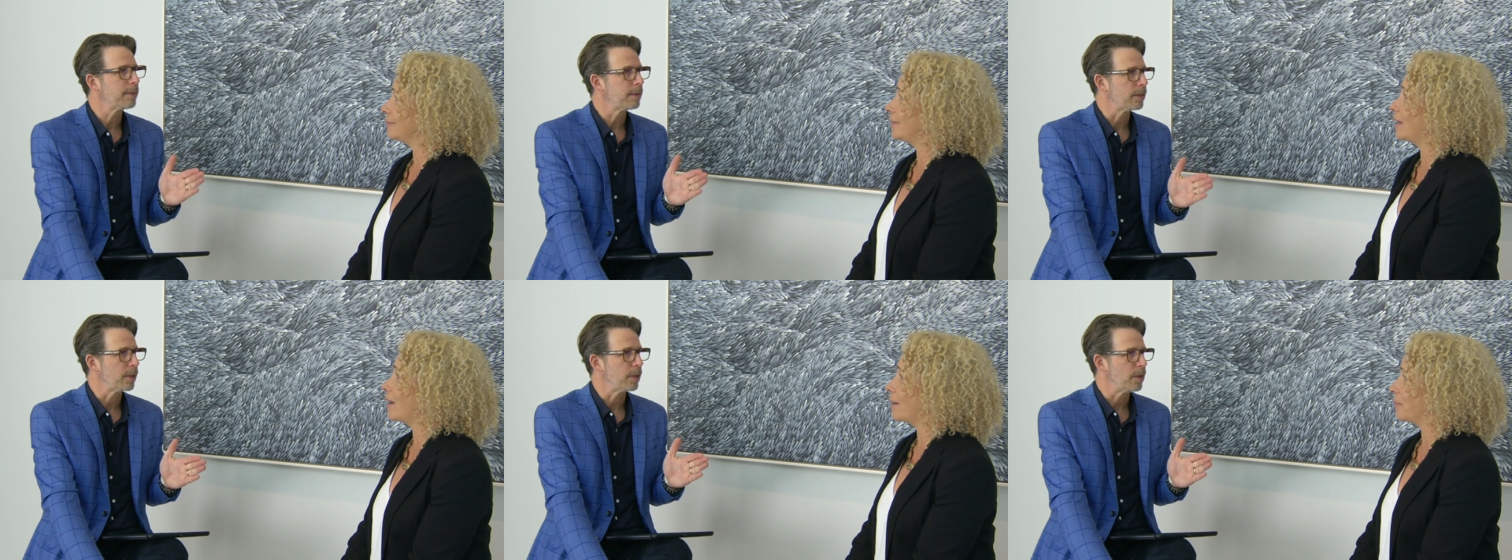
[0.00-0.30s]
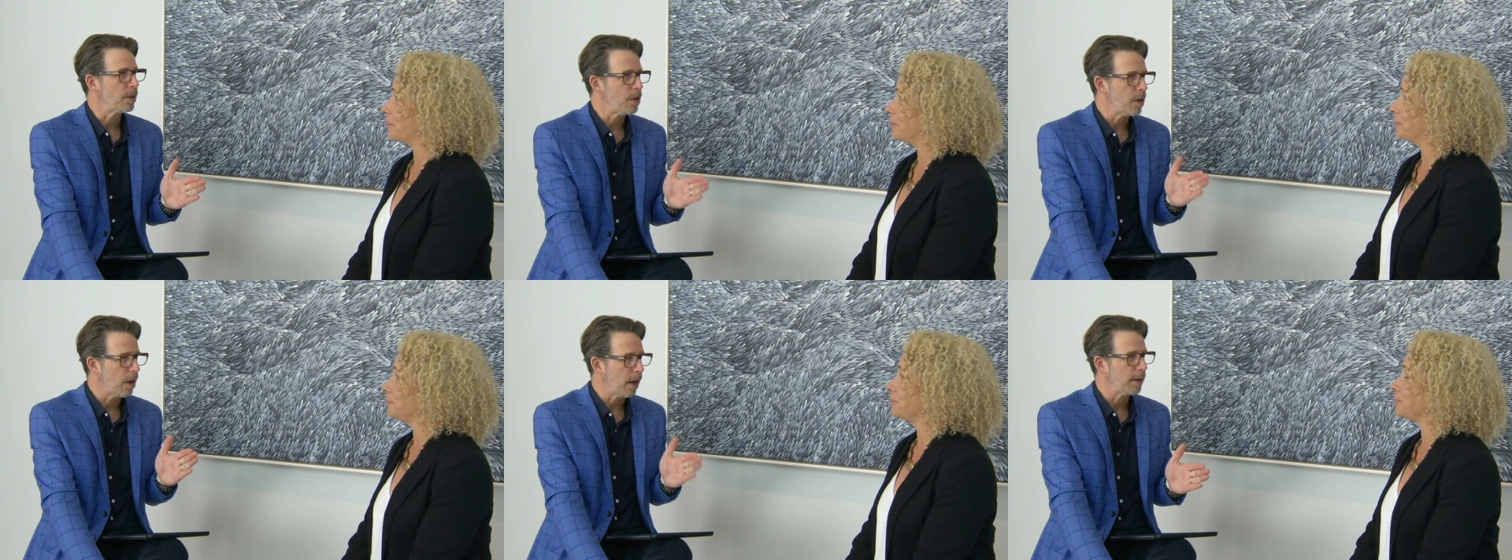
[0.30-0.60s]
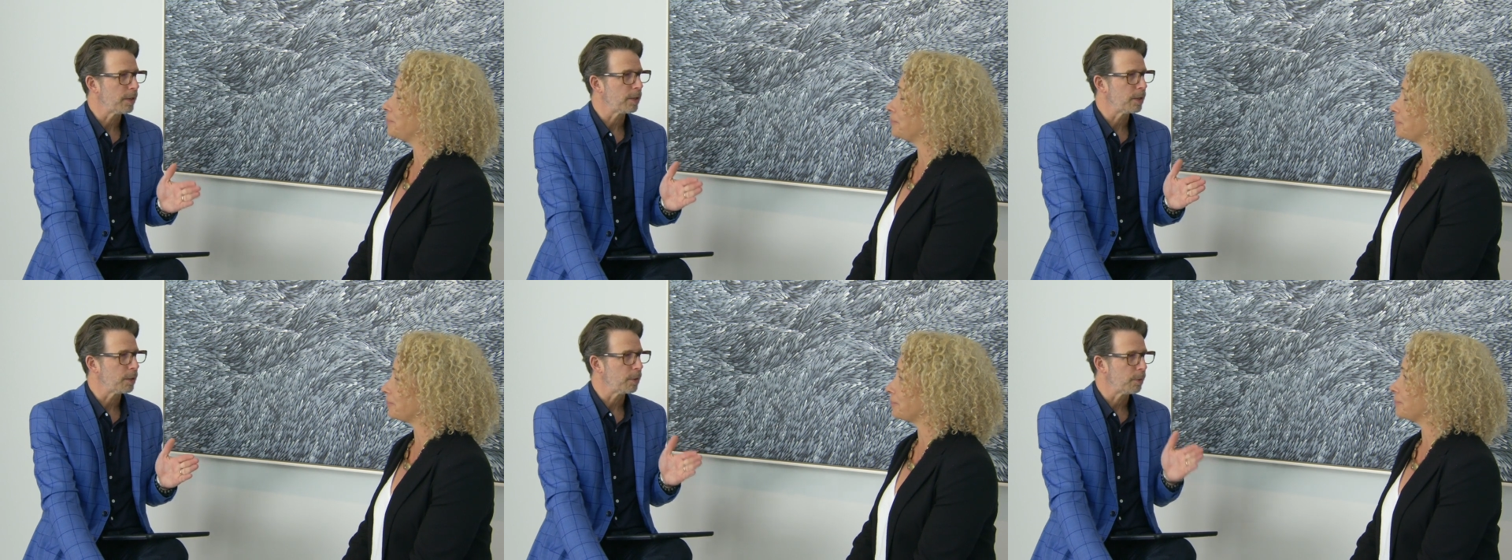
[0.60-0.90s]
to
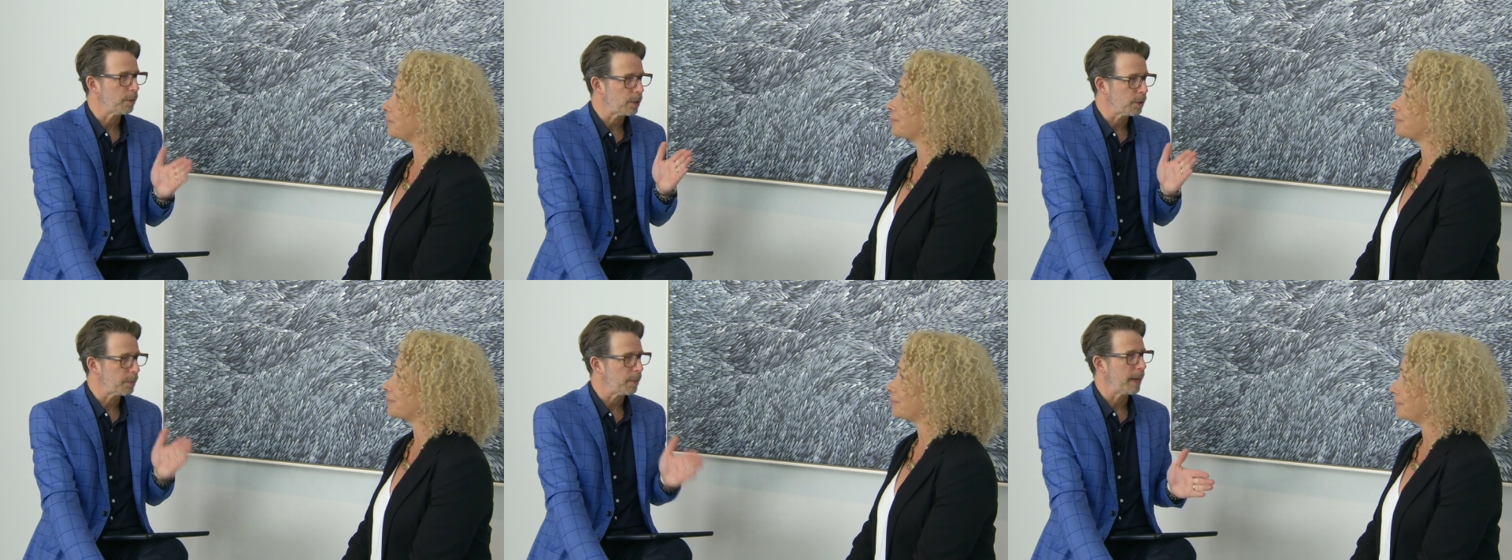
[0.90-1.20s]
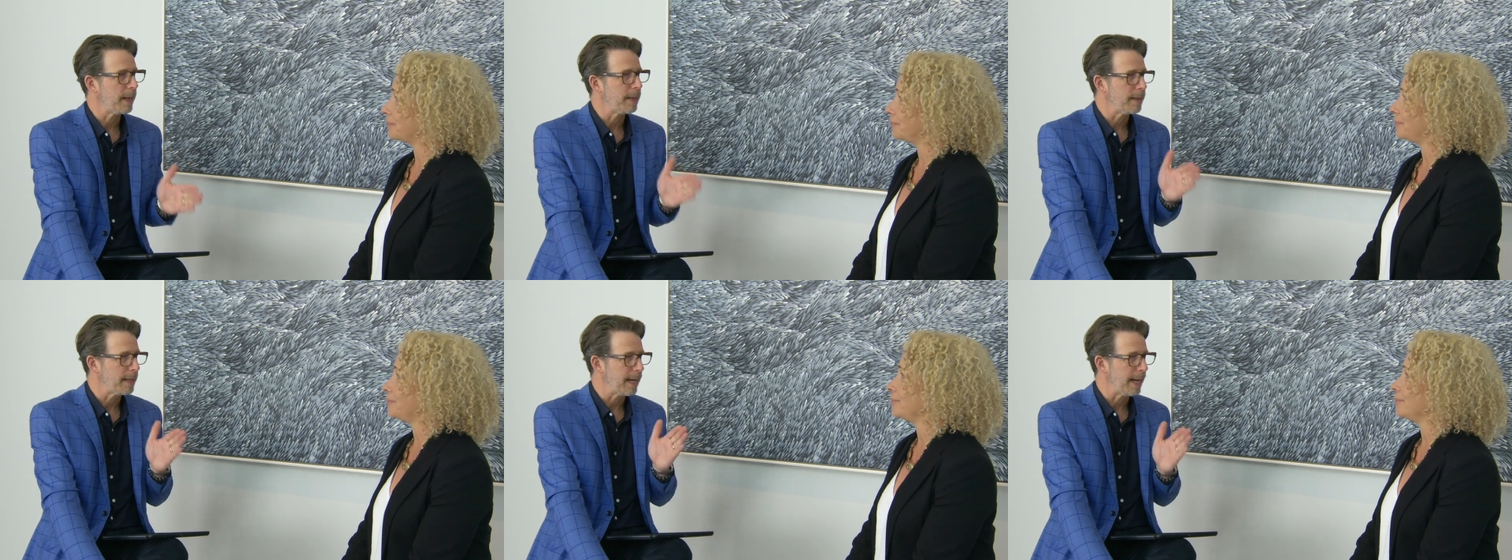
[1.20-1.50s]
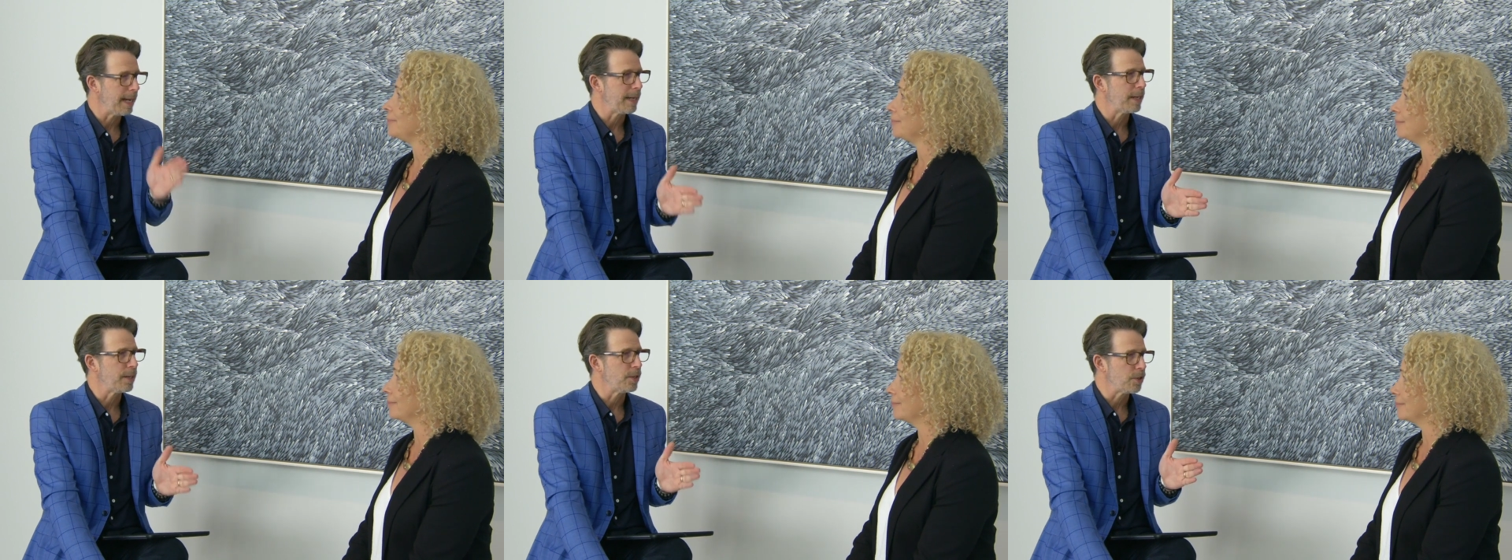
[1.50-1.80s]
not spend
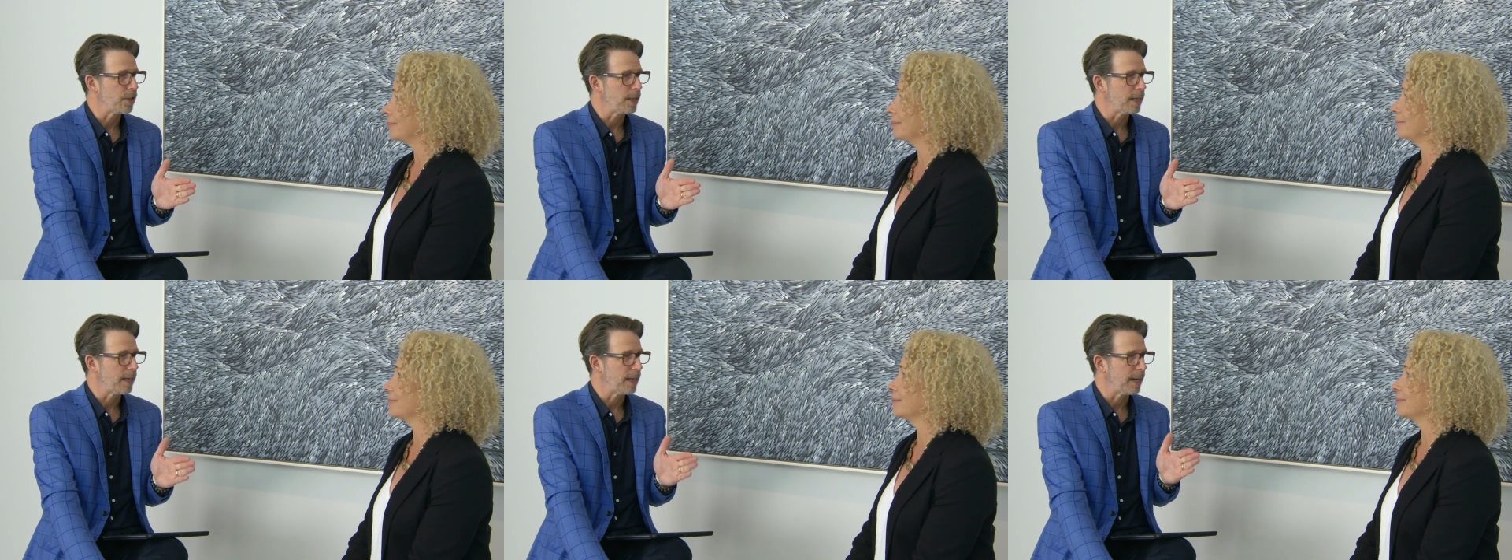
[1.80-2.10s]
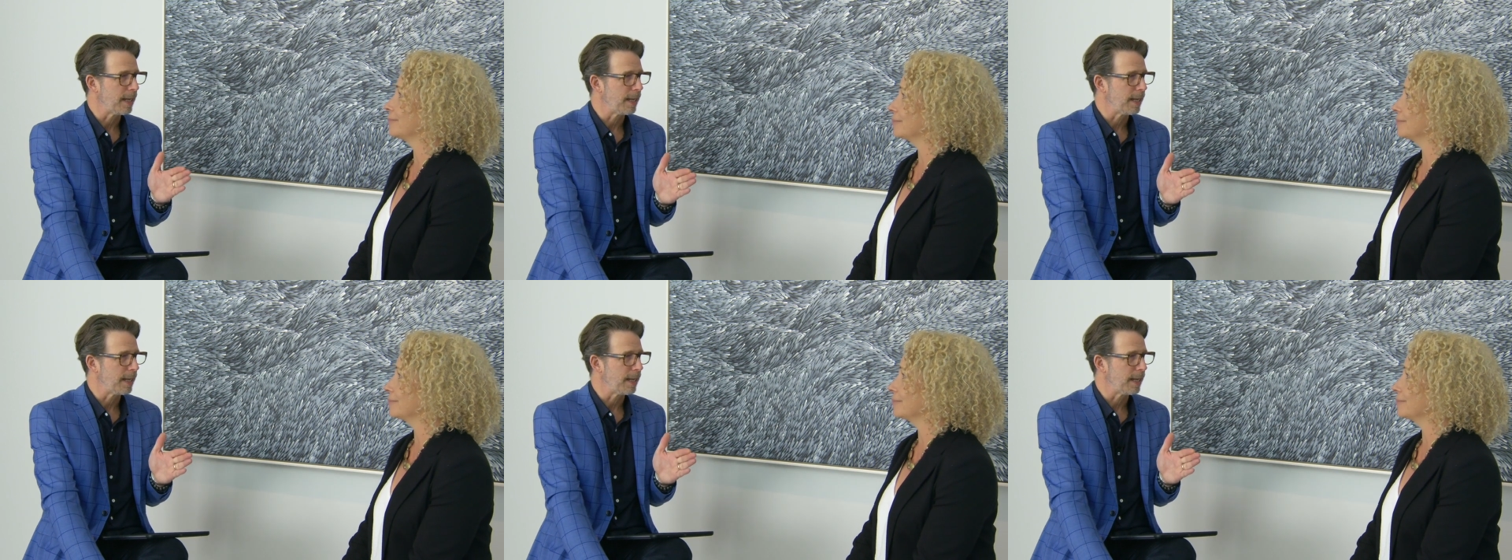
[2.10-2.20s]
energy